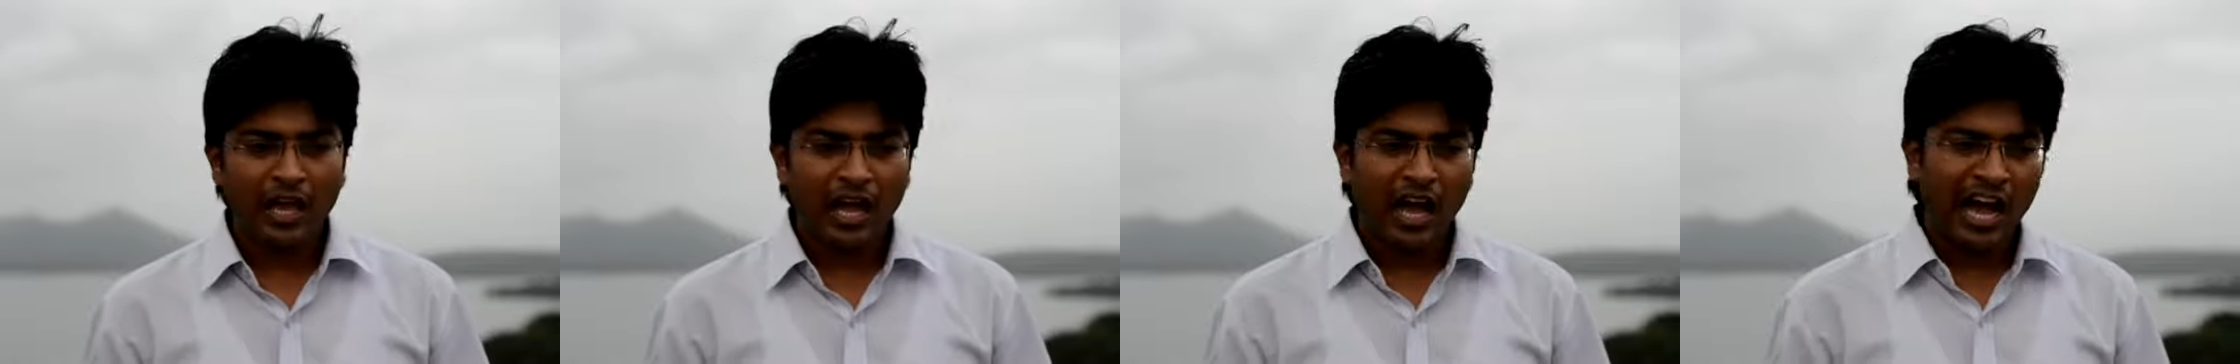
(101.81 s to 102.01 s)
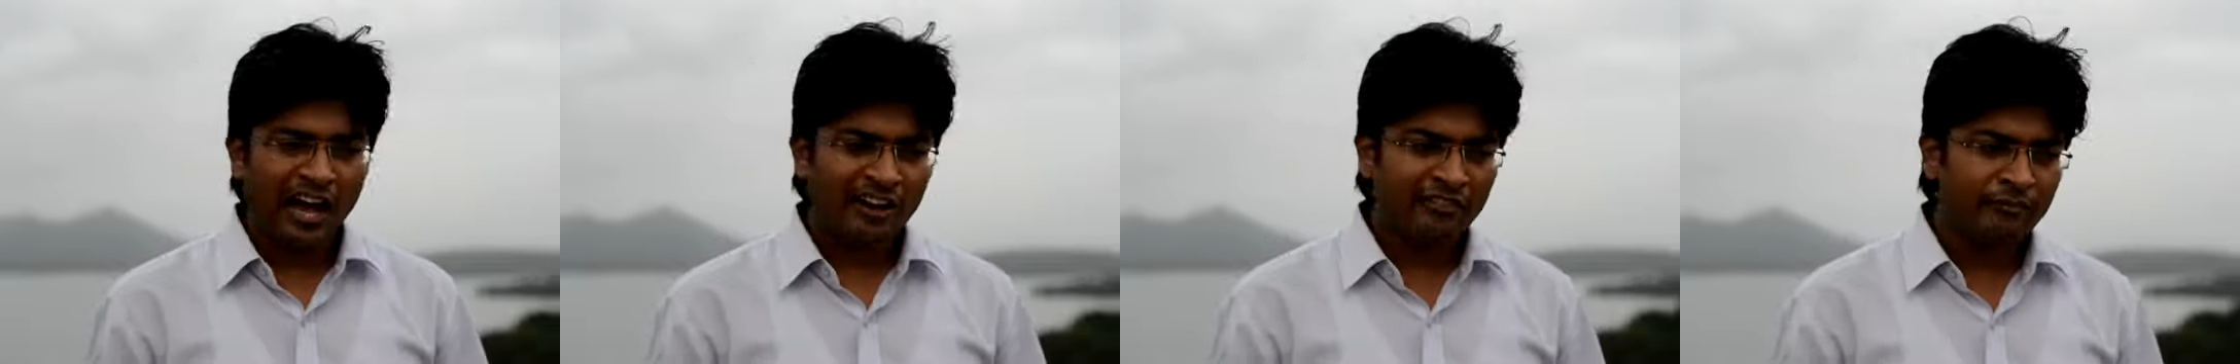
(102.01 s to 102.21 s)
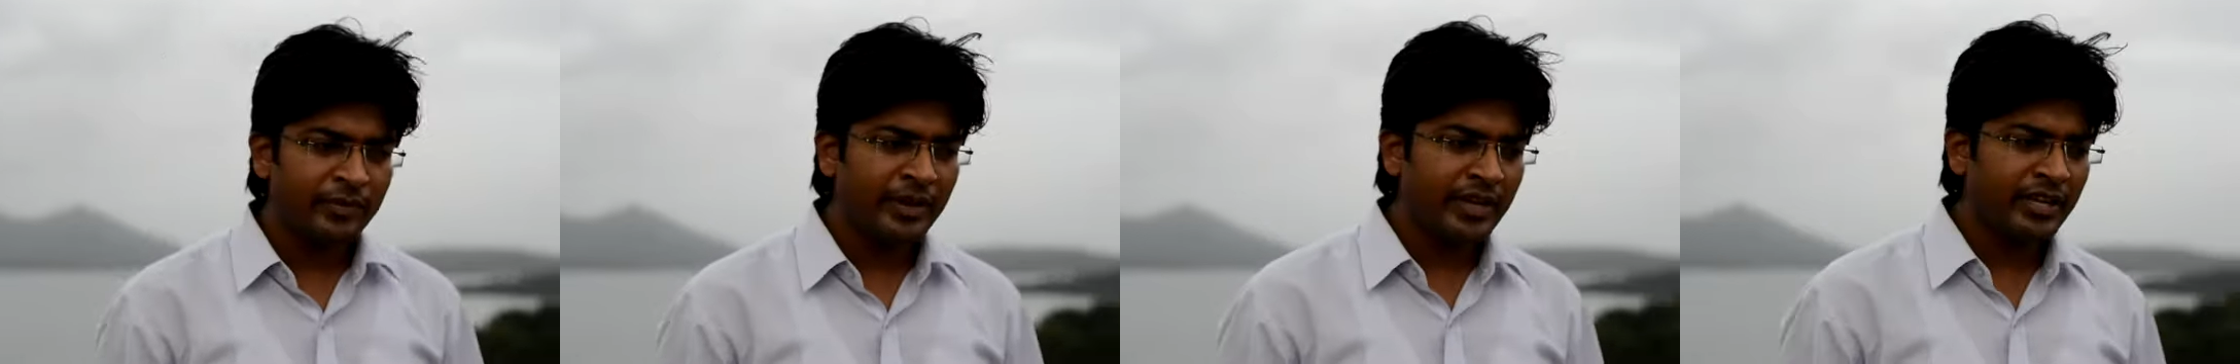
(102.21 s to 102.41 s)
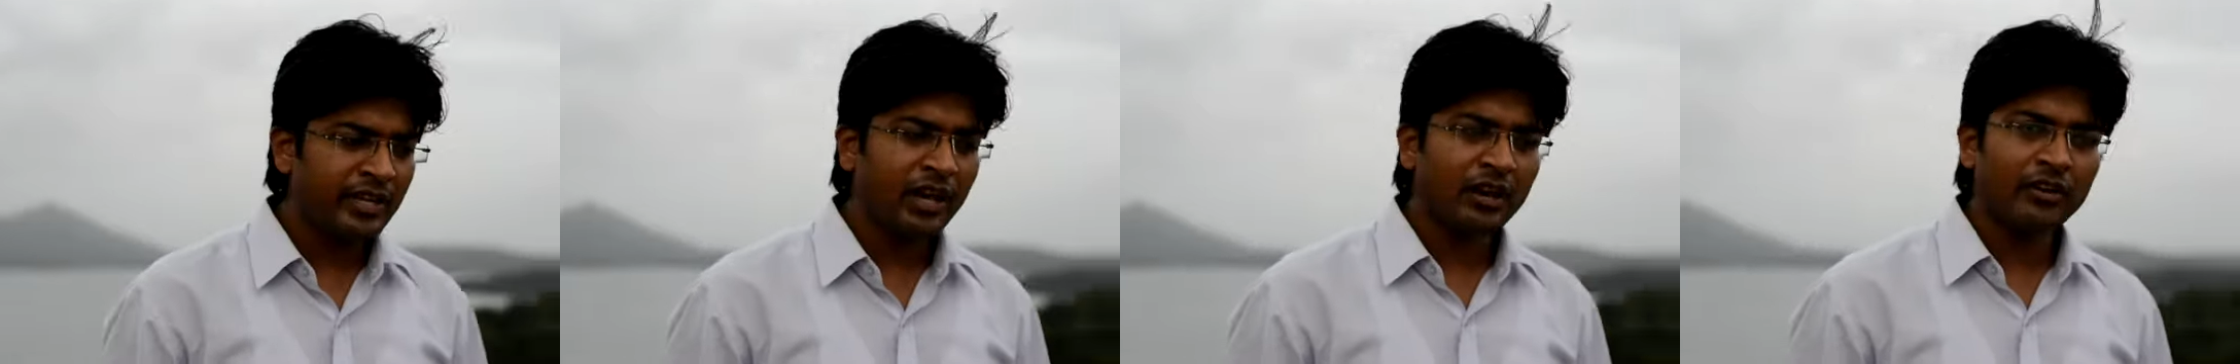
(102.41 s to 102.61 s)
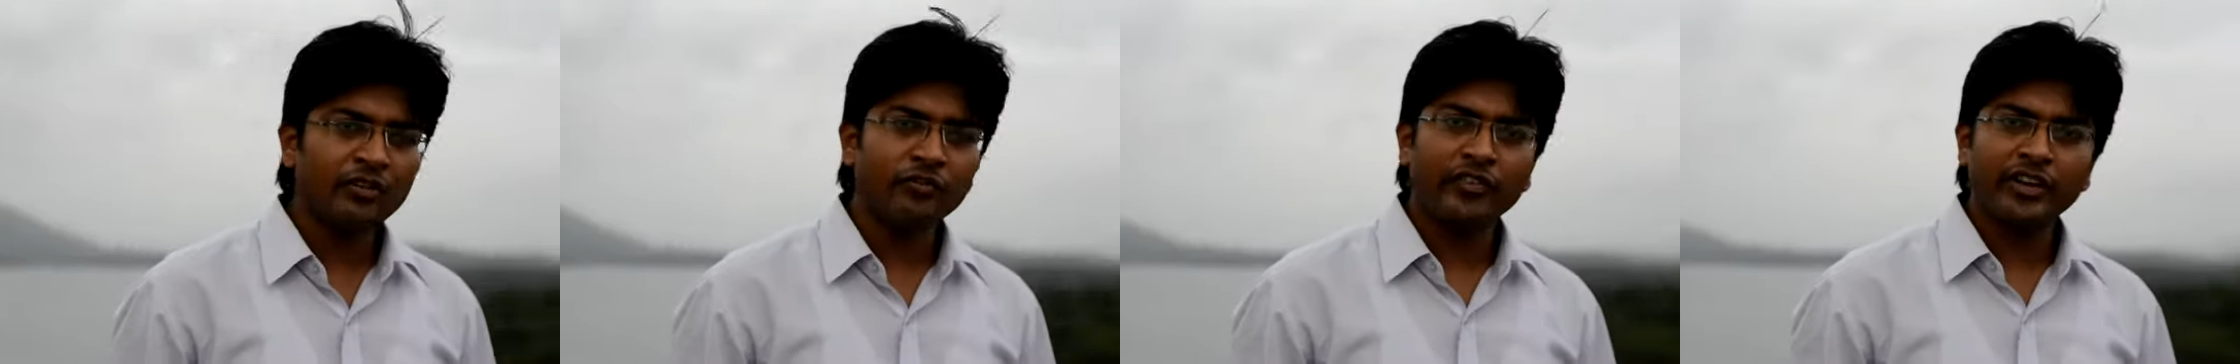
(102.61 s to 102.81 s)
I've been
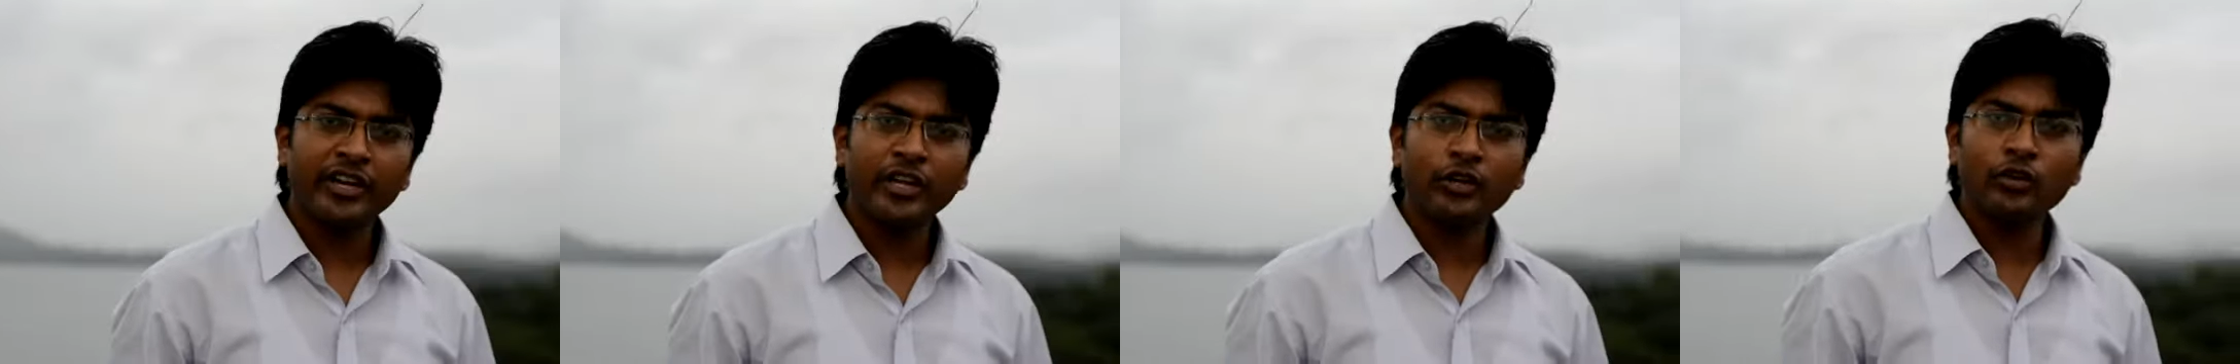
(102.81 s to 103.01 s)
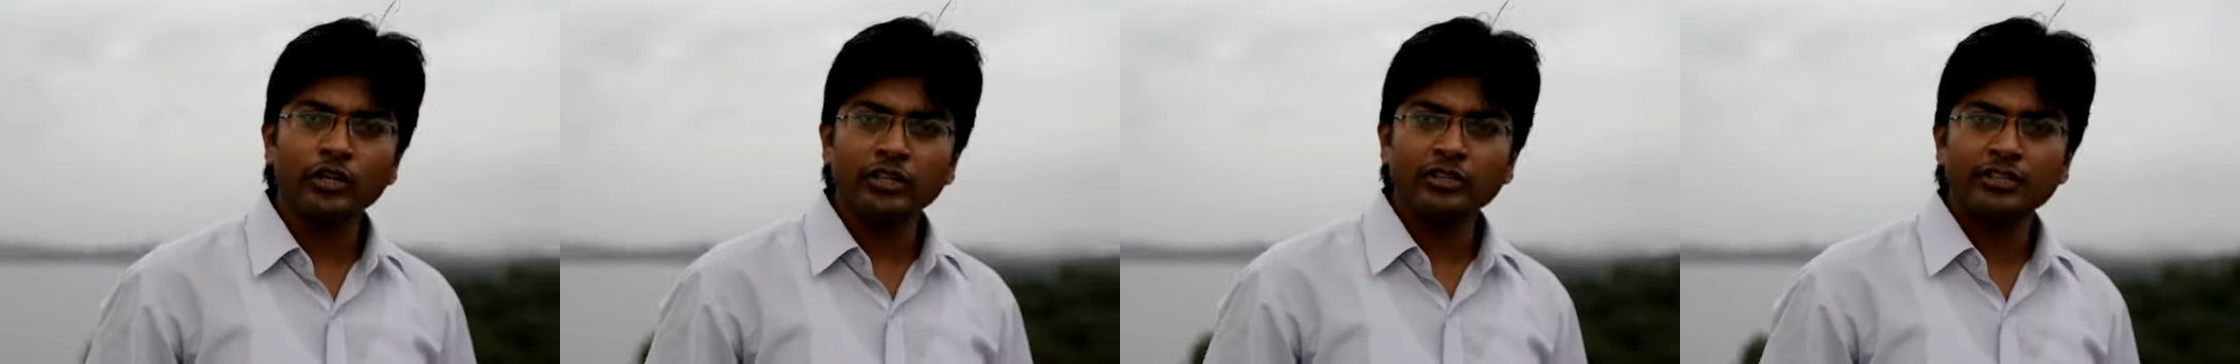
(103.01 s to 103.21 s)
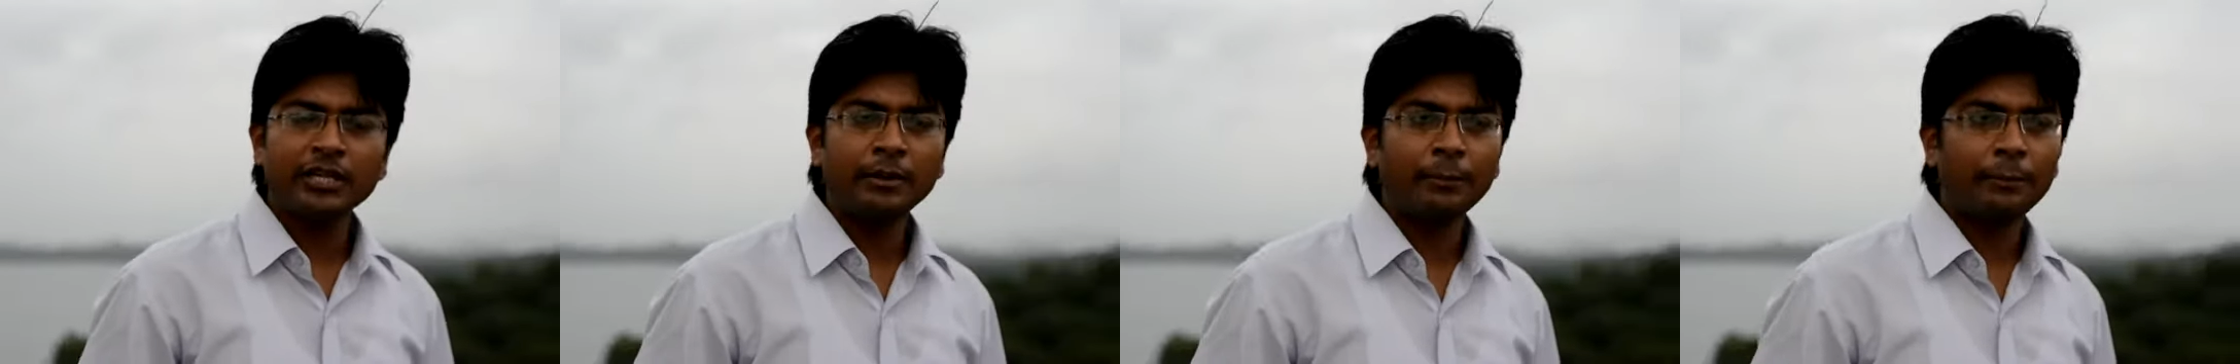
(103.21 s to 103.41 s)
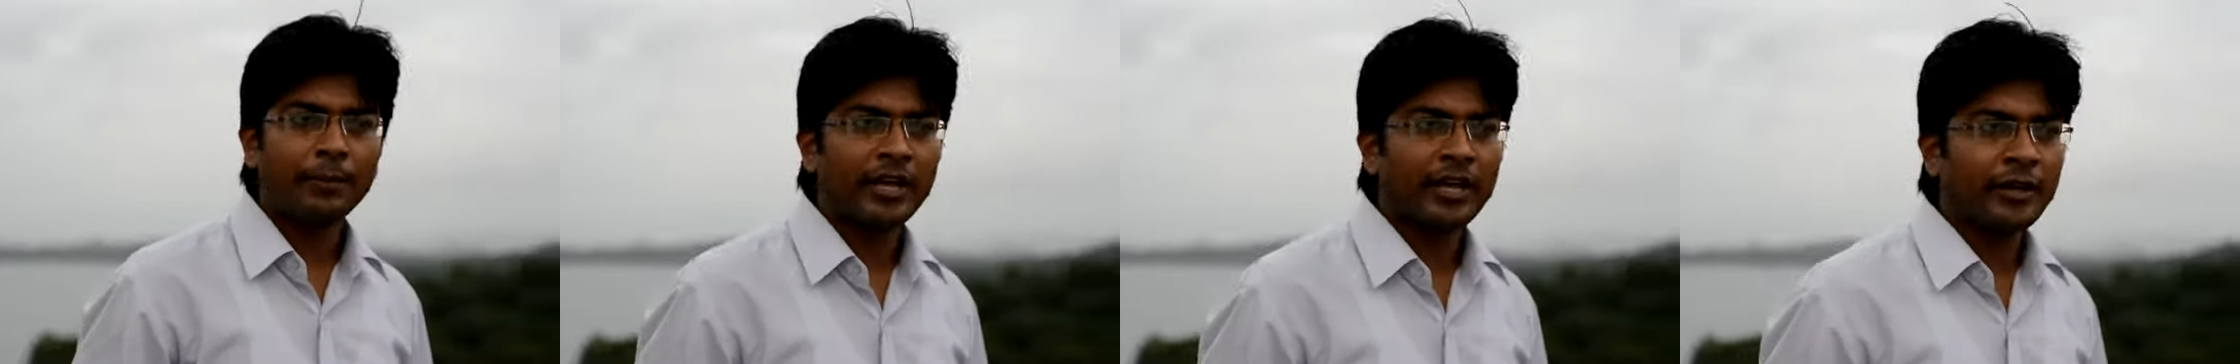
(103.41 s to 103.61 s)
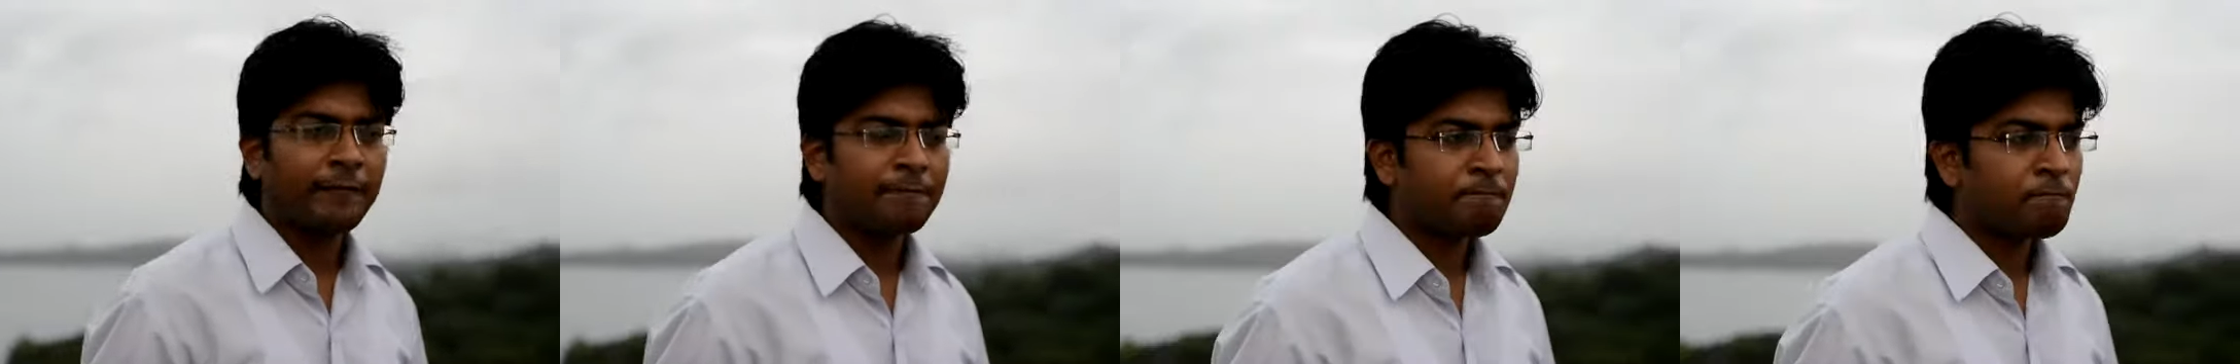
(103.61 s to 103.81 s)
a very good team
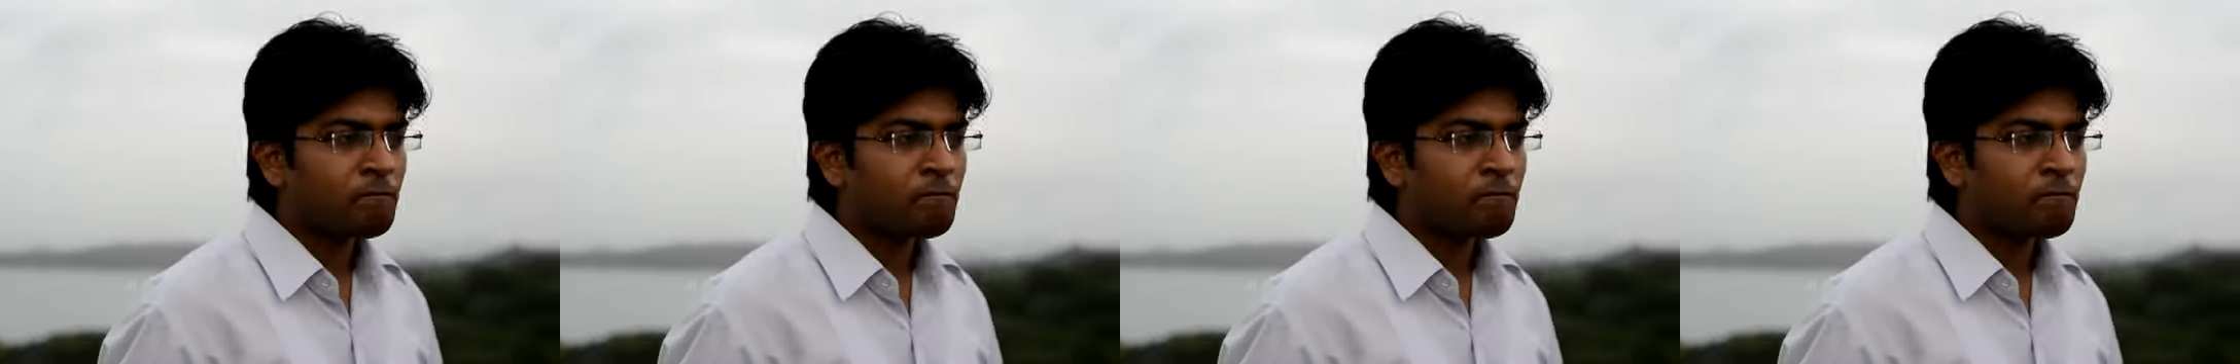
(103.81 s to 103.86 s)
player,